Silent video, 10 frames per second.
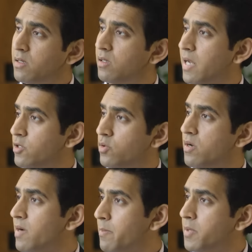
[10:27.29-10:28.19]
a gradual
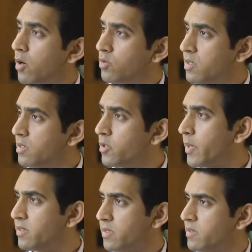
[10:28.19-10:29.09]
ramp down until
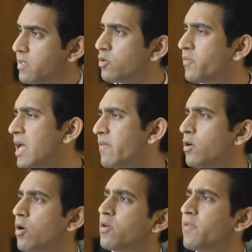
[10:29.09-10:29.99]
2060. So we have a
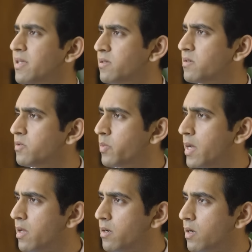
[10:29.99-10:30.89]
lot of assets
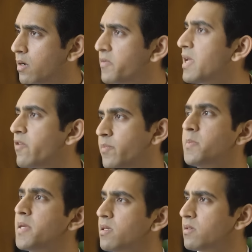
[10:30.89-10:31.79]
where we have
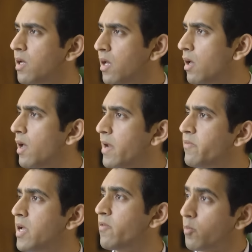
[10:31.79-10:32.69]
PPAs. And
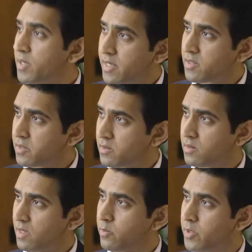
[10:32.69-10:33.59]
we have
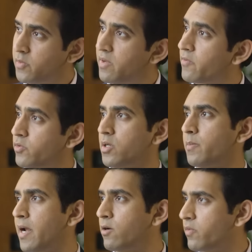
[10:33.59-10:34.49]
obligations in which we have to
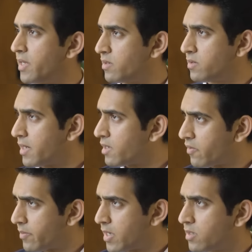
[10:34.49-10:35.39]
supply to various state
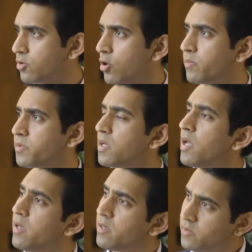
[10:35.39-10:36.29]
government discoms,
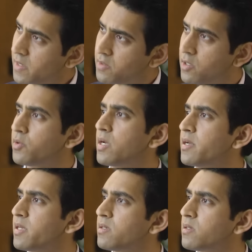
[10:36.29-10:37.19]
central
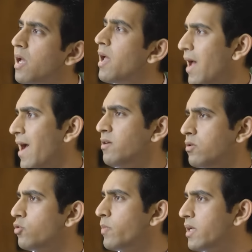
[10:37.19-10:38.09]
utilities,
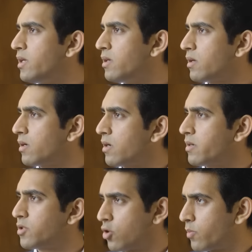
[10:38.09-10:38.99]
and to many
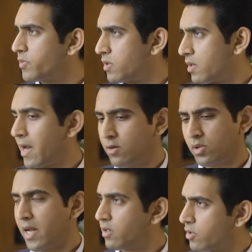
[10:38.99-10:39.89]
discoms and to
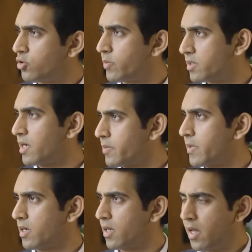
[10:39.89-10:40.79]
the end consumers
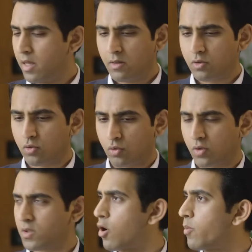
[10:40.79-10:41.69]
ultimately. So
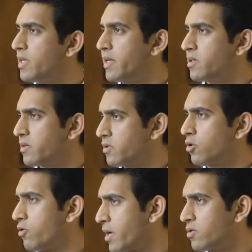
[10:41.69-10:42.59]
those obligations,
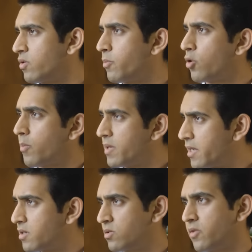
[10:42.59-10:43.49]
contractual
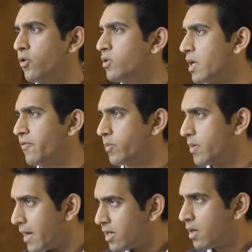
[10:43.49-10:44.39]
obligations, of course, have to
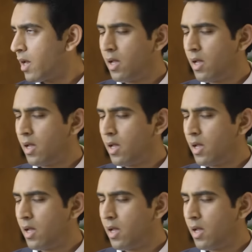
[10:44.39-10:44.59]
be met.